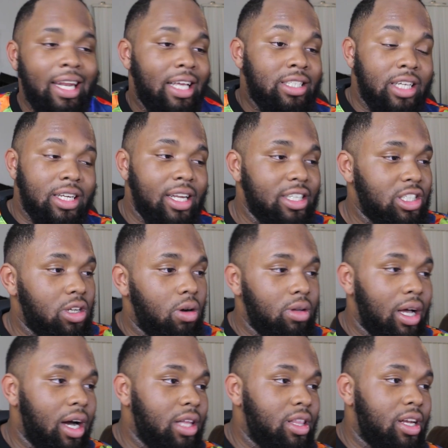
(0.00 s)
Let's get it, let's go,
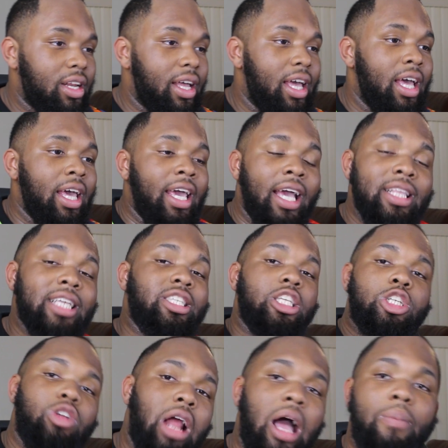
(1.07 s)
y'all. Other than that, hit that
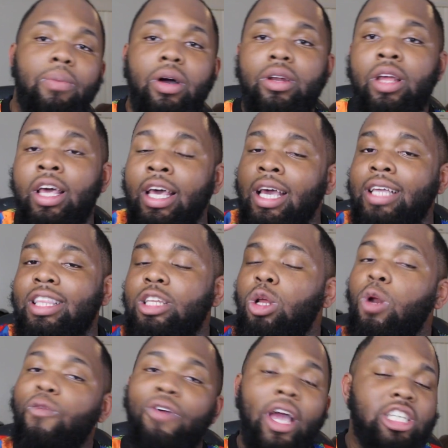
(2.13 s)
subscribe button. Hit that
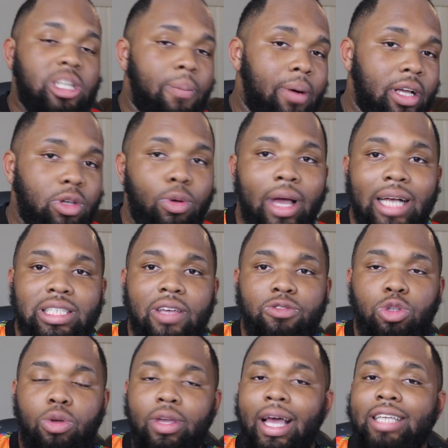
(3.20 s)
notification button, you guys,
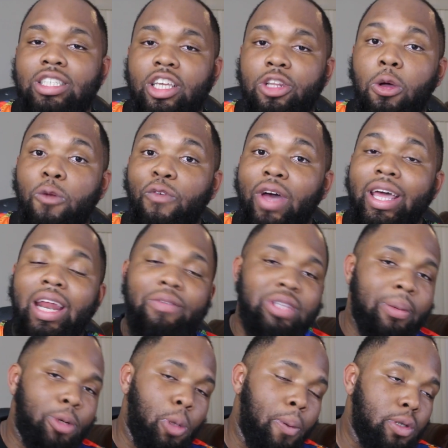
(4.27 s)
so you guys get notified every
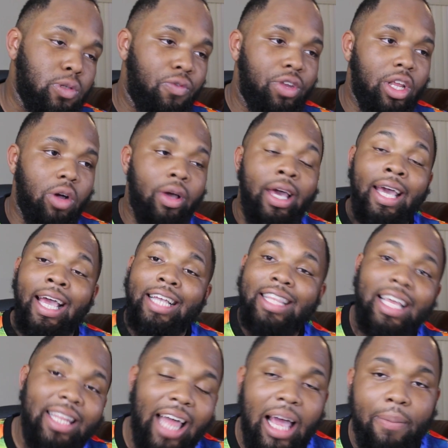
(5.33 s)
time I do post a video. Hit
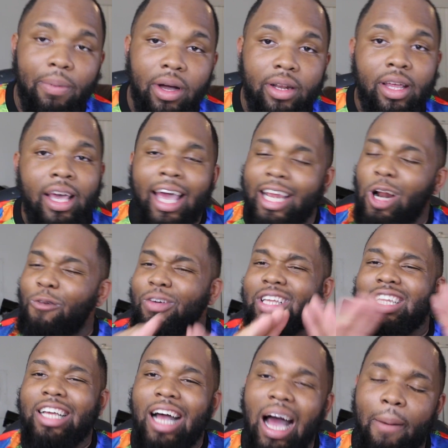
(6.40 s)
that like button, and don't forget
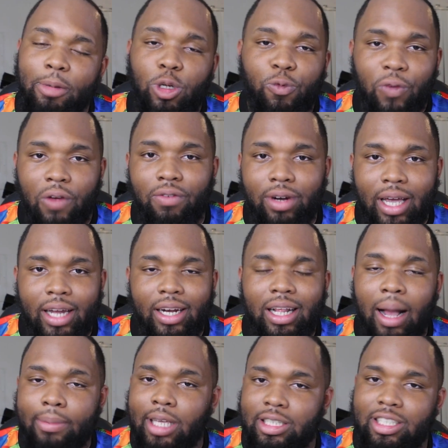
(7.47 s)
to comment your favorite line in the
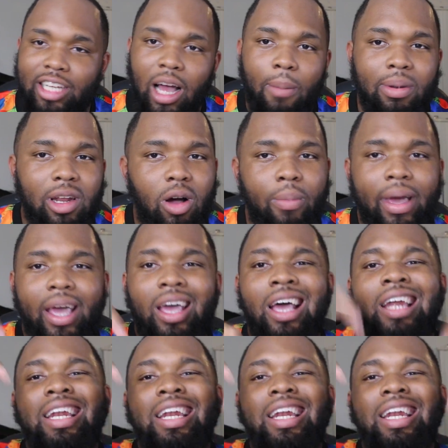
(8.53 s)
comment section down below, man.